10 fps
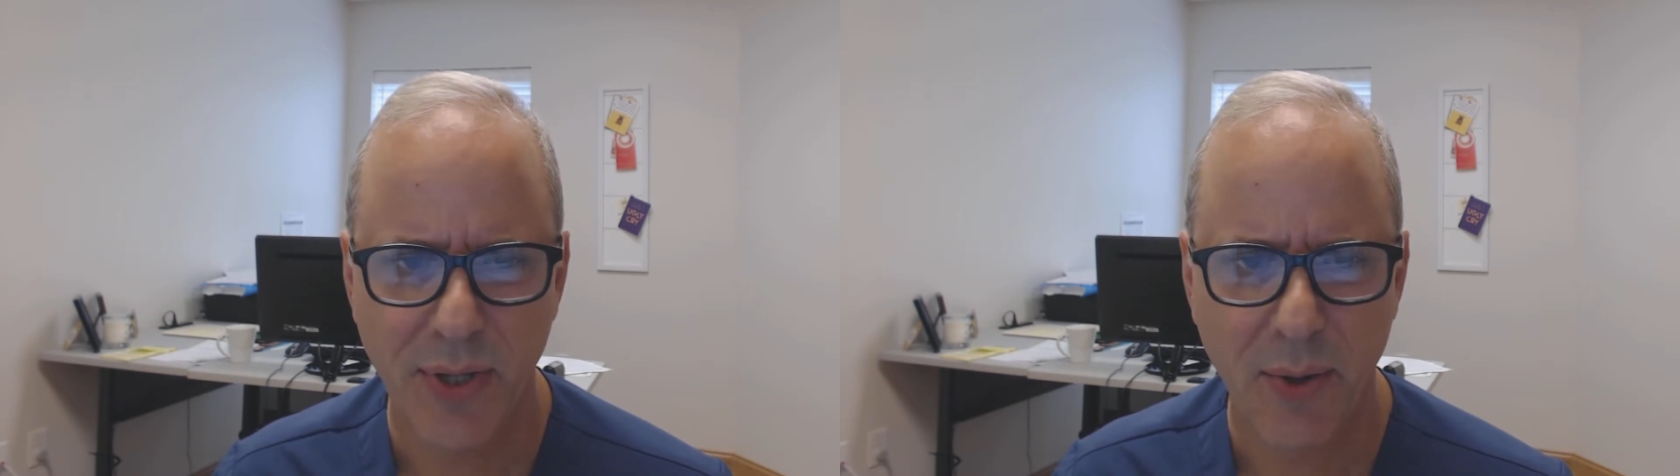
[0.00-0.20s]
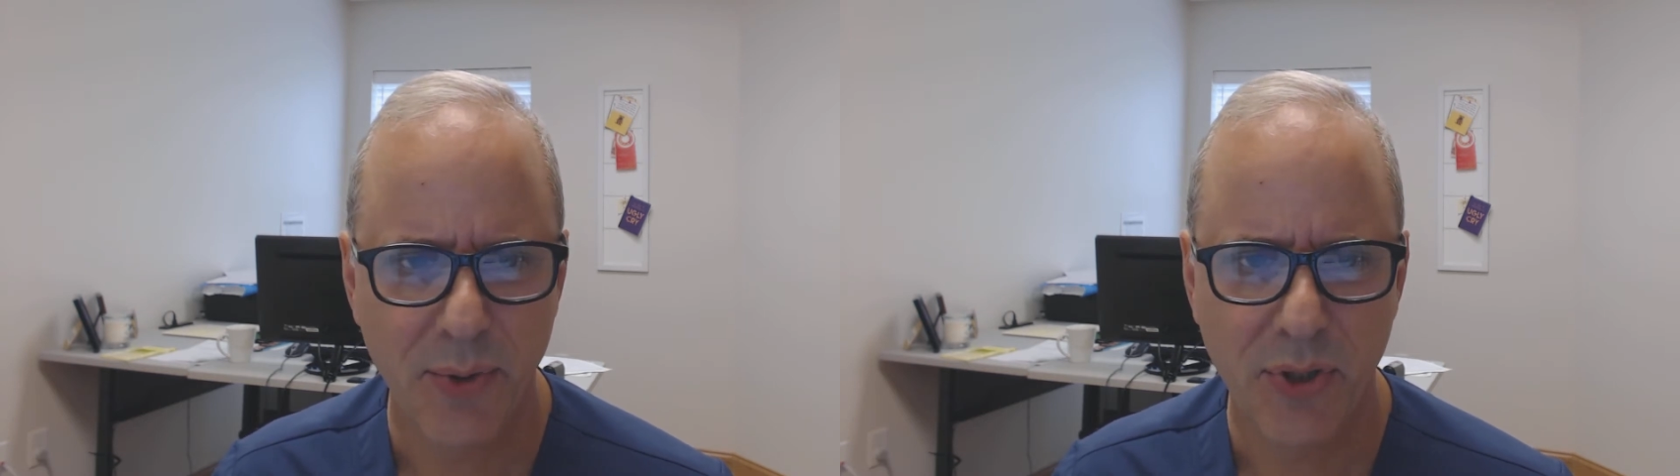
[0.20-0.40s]

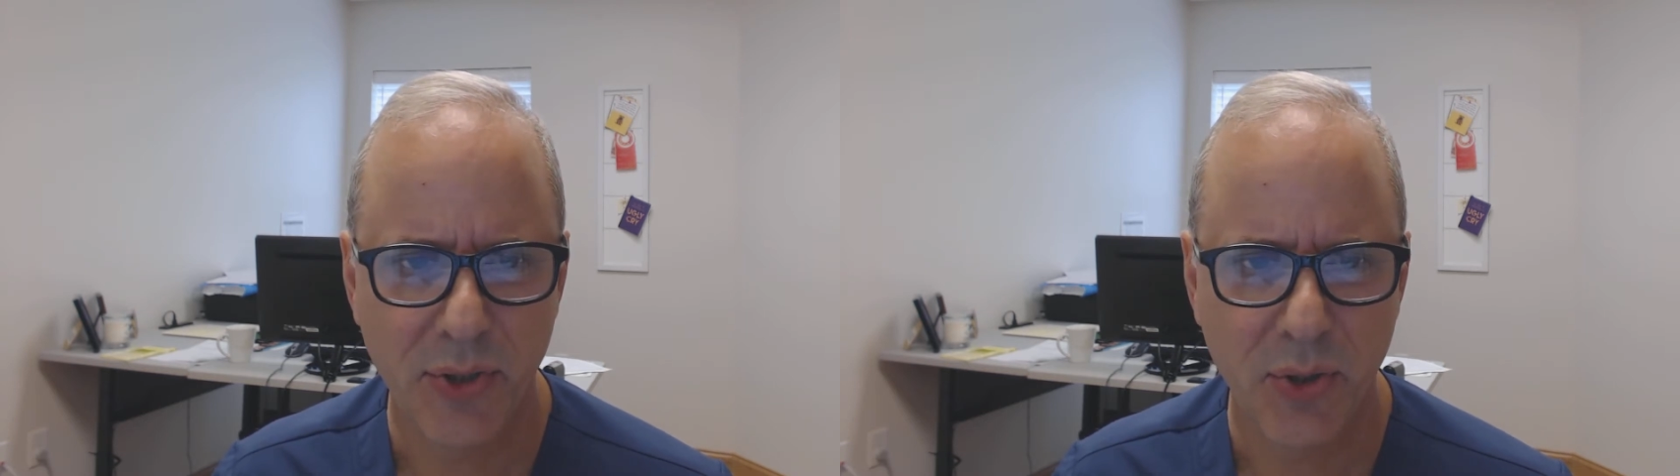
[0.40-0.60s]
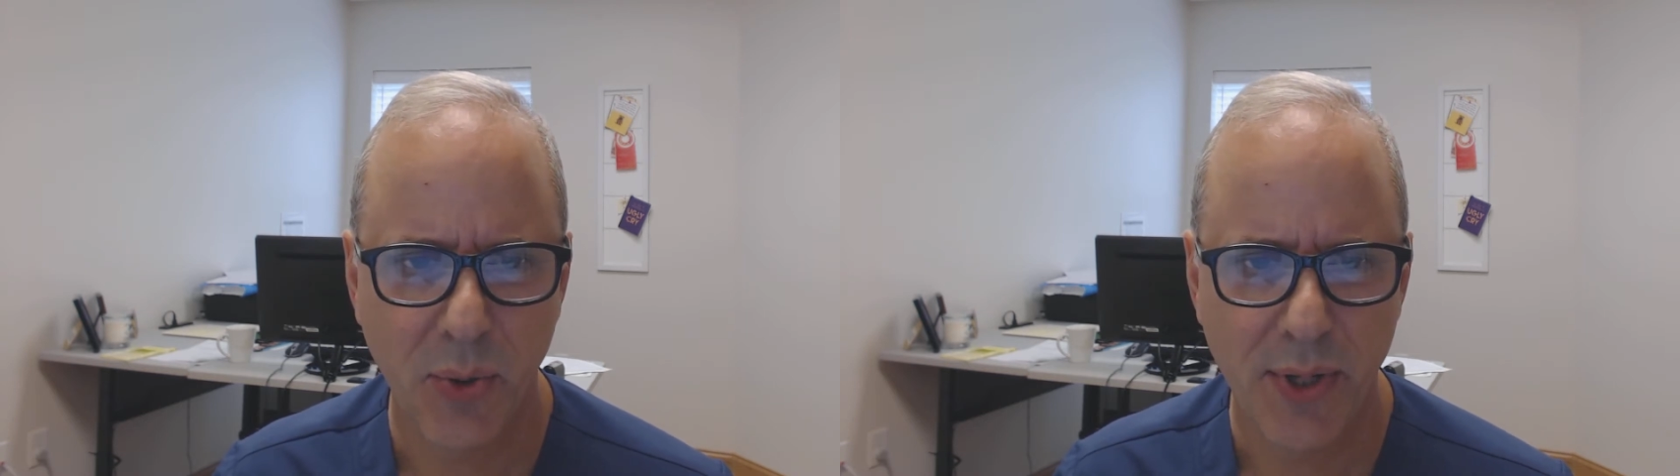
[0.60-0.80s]
that was
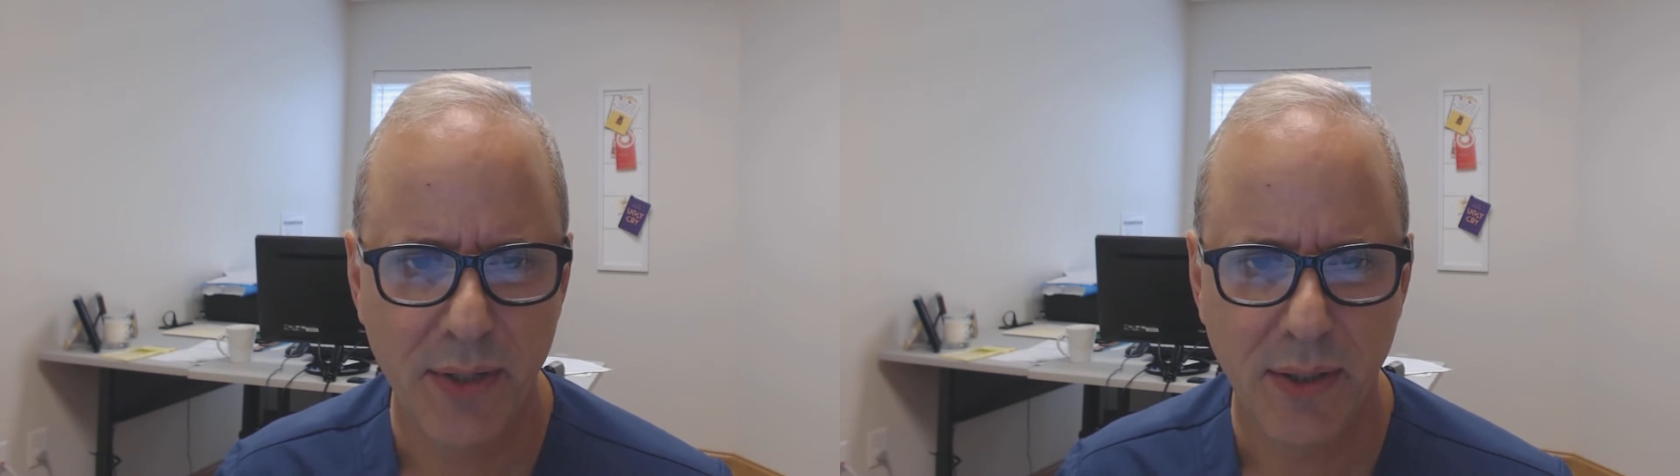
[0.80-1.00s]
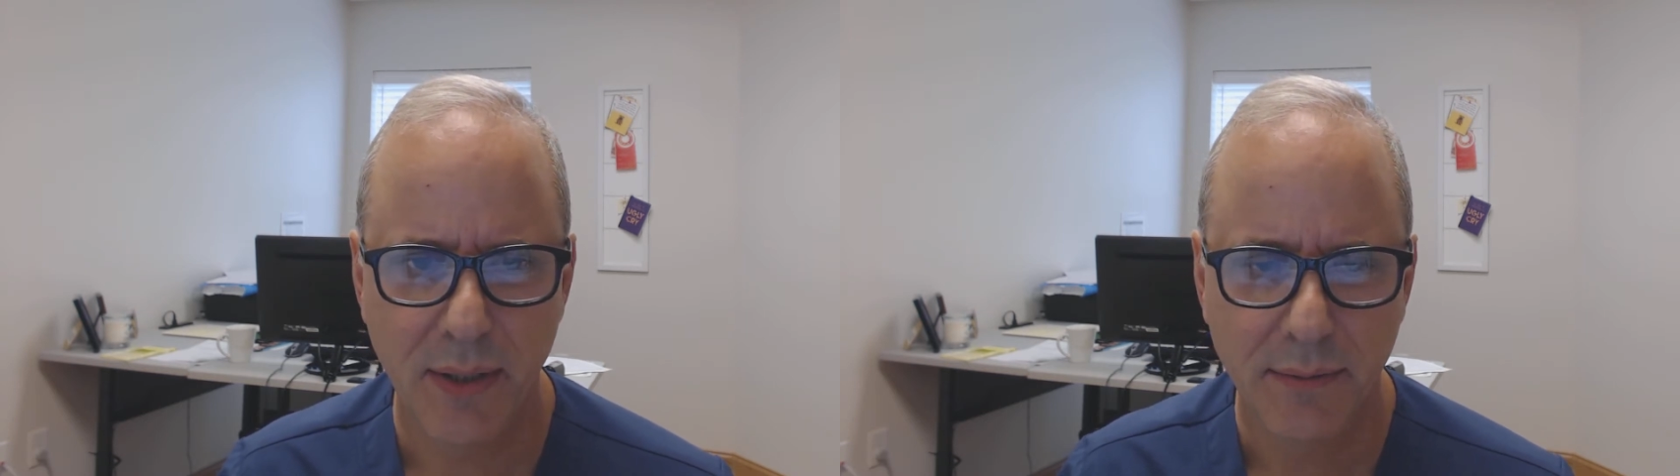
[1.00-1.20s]
just so
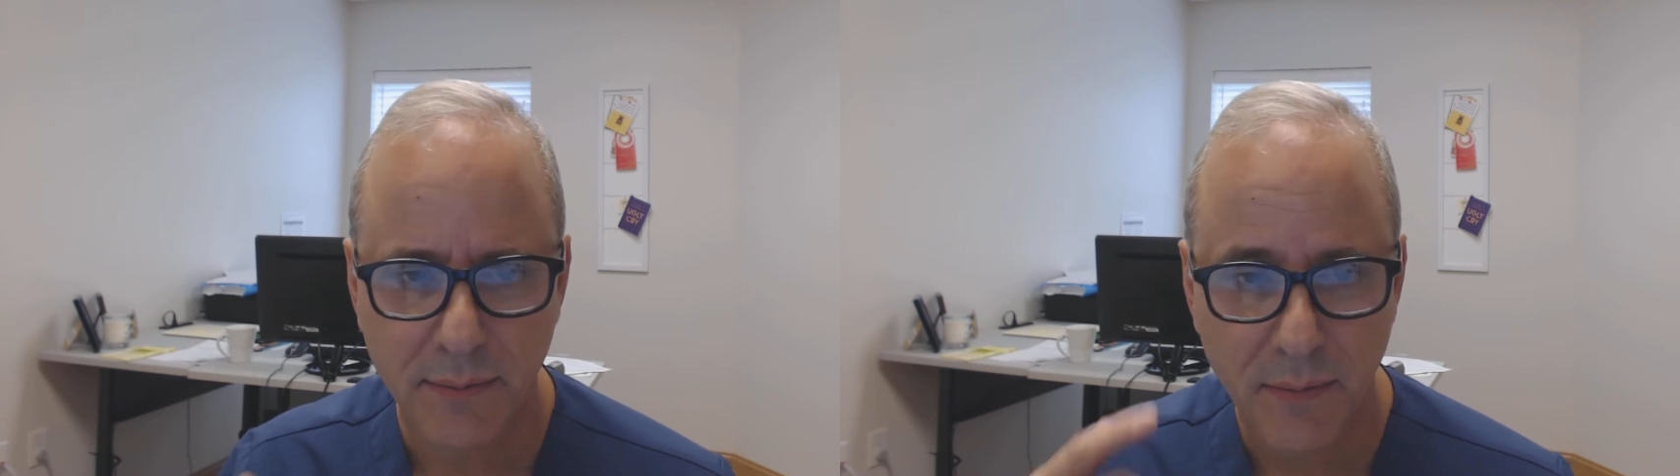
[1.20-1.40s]
easy.